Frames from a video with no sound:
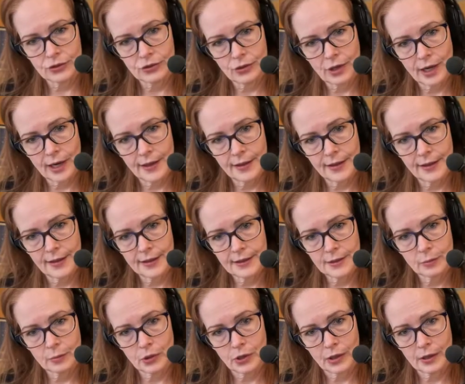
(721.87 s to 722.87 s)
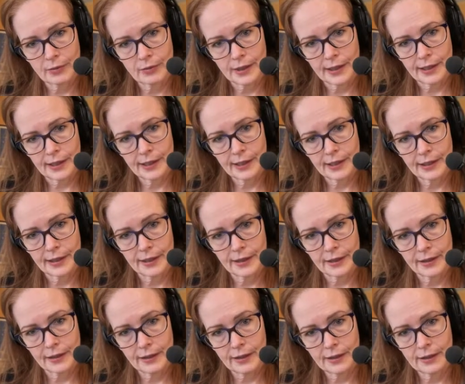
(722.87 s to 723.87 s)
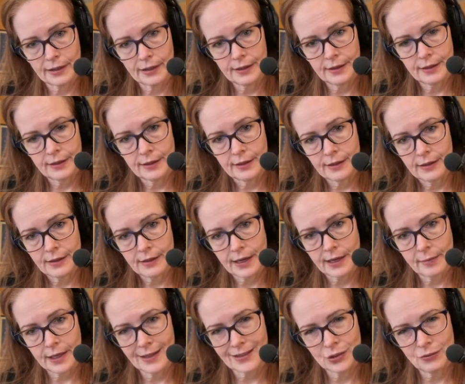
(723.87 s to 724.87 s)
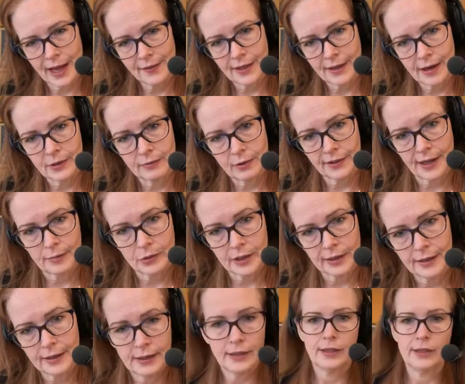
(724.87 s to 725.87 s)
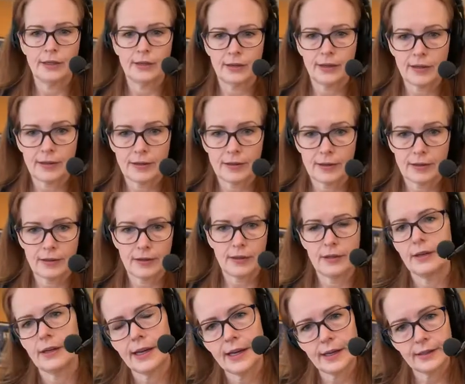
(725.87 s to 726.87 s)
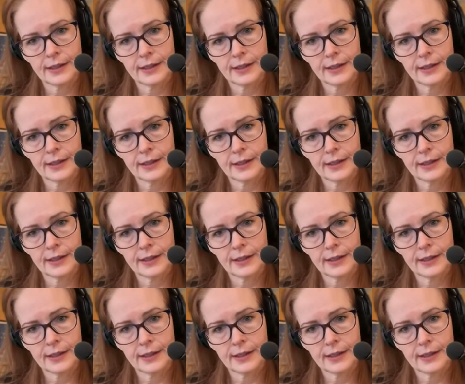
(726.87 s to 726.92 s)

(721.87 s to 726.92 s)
try this part right here. I'll speed this up in the video a little bit.